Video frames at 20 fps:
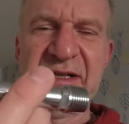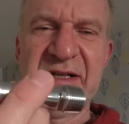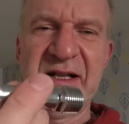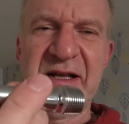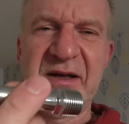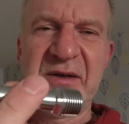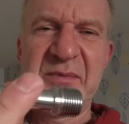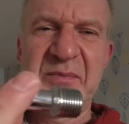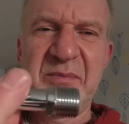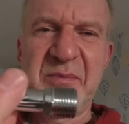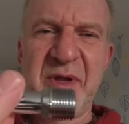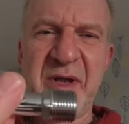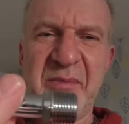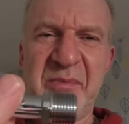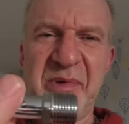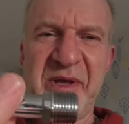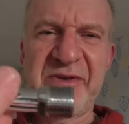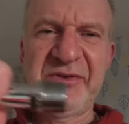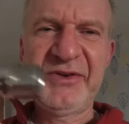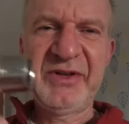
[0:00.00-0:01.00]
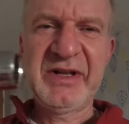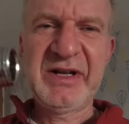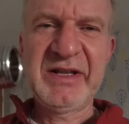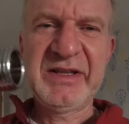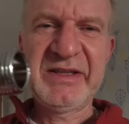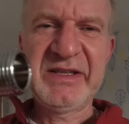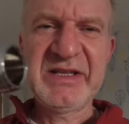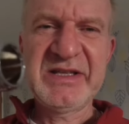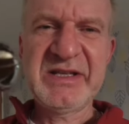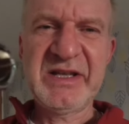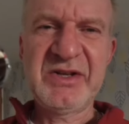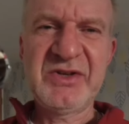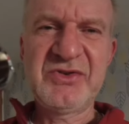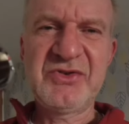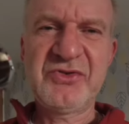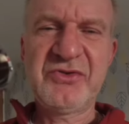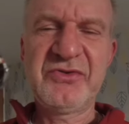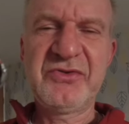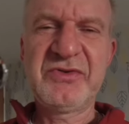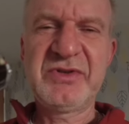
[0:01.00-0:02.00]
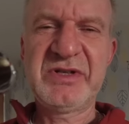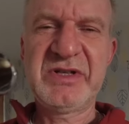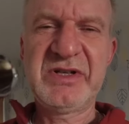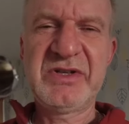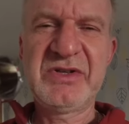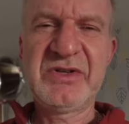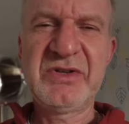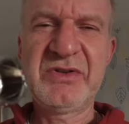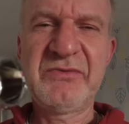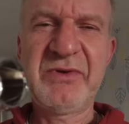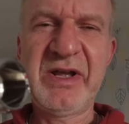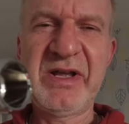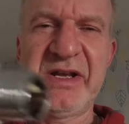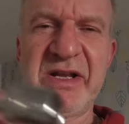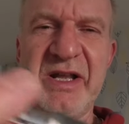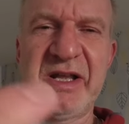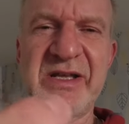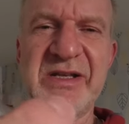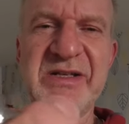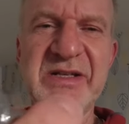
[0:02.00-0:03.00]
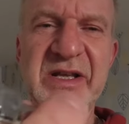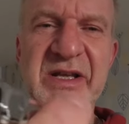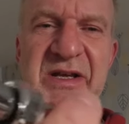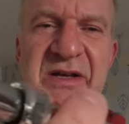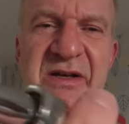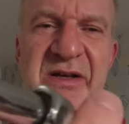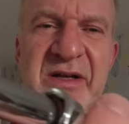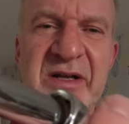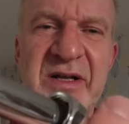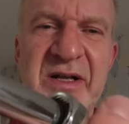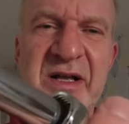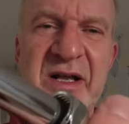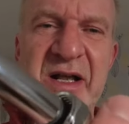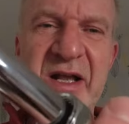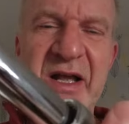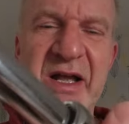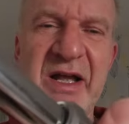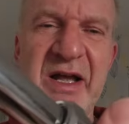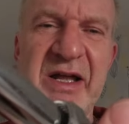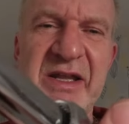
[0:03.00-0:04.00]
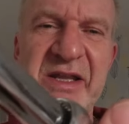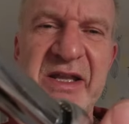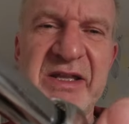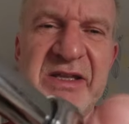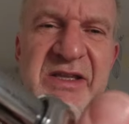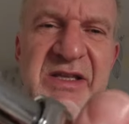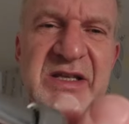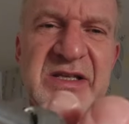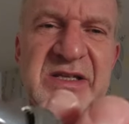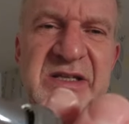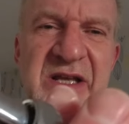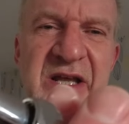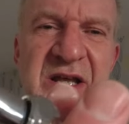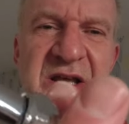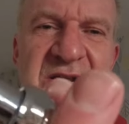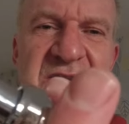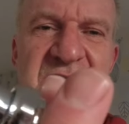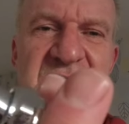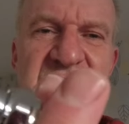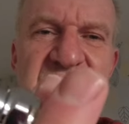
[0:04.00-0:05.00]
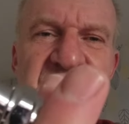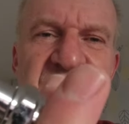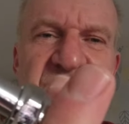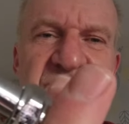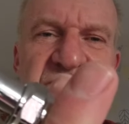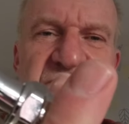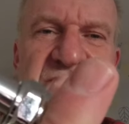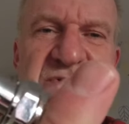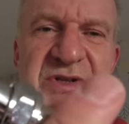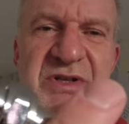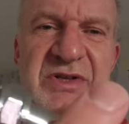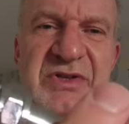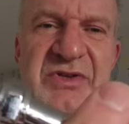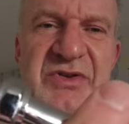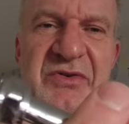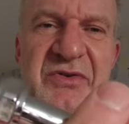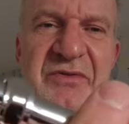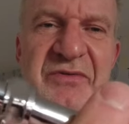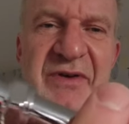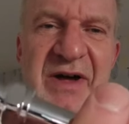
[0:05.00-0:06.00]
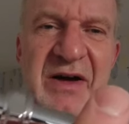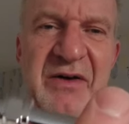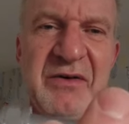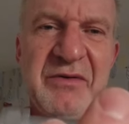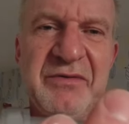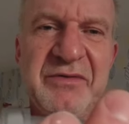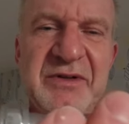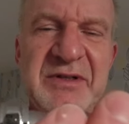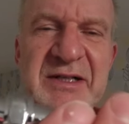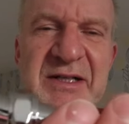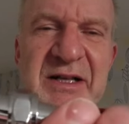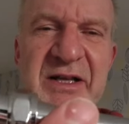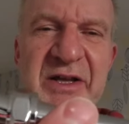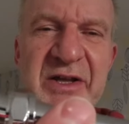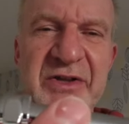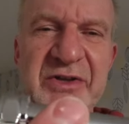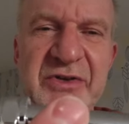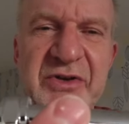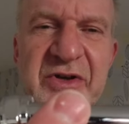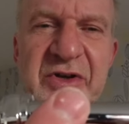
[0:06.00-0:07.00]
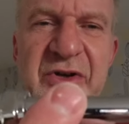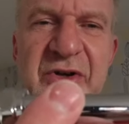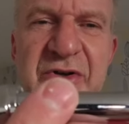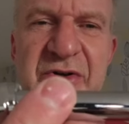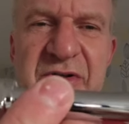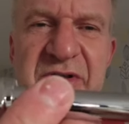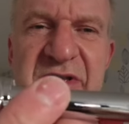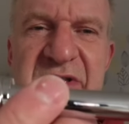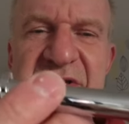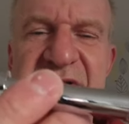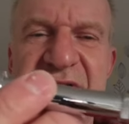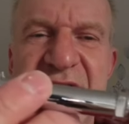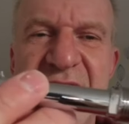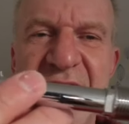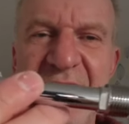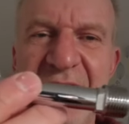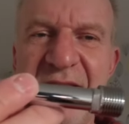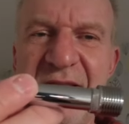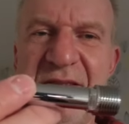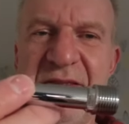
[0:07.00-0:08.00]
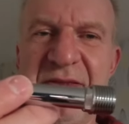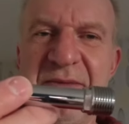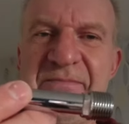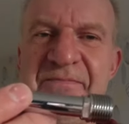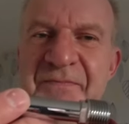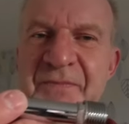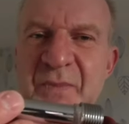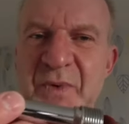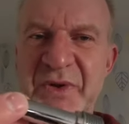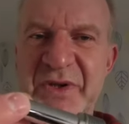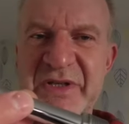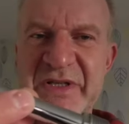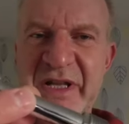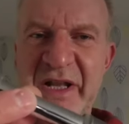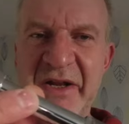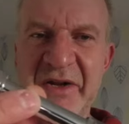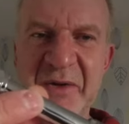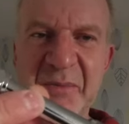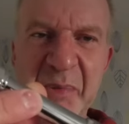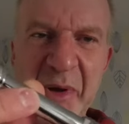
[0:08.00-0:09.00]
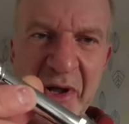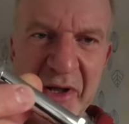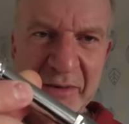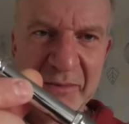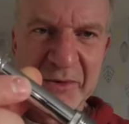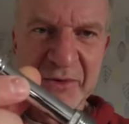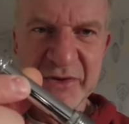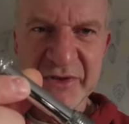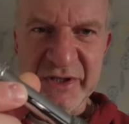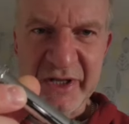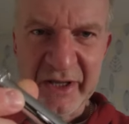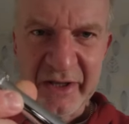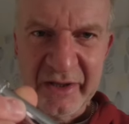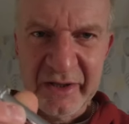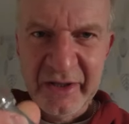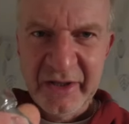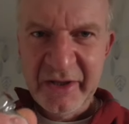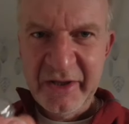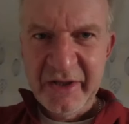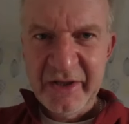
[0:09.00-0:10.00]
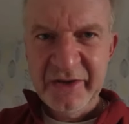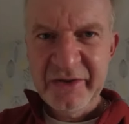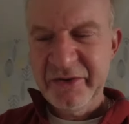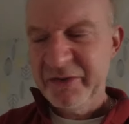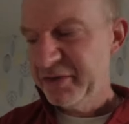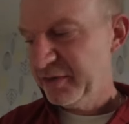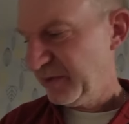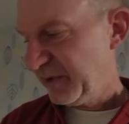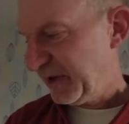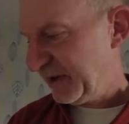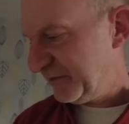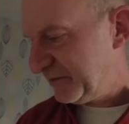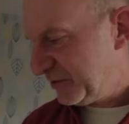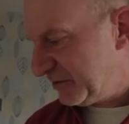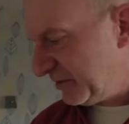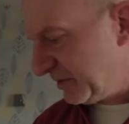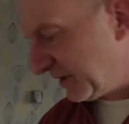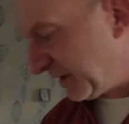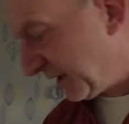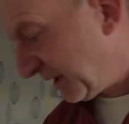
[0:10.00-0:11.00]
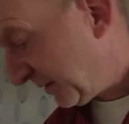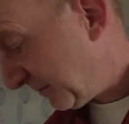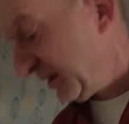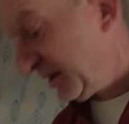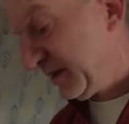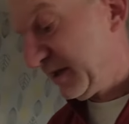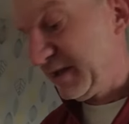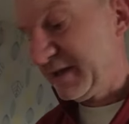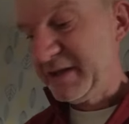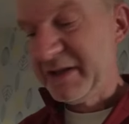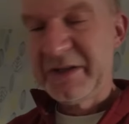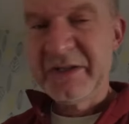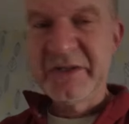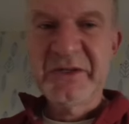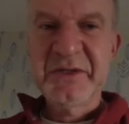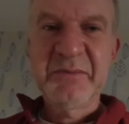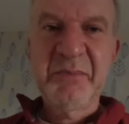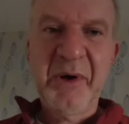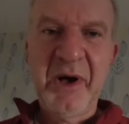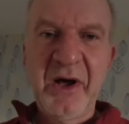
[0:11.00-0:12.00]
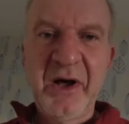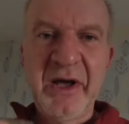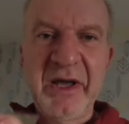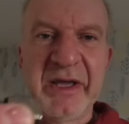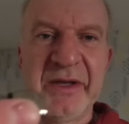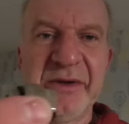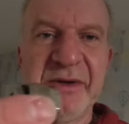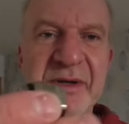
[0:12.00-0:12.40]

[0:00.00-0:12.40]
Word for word: Um, and basically this end screws into the radiator and then this end screws into your valve. And you can cut these to length with a standard pipe cutter. The other way of doing it is to buy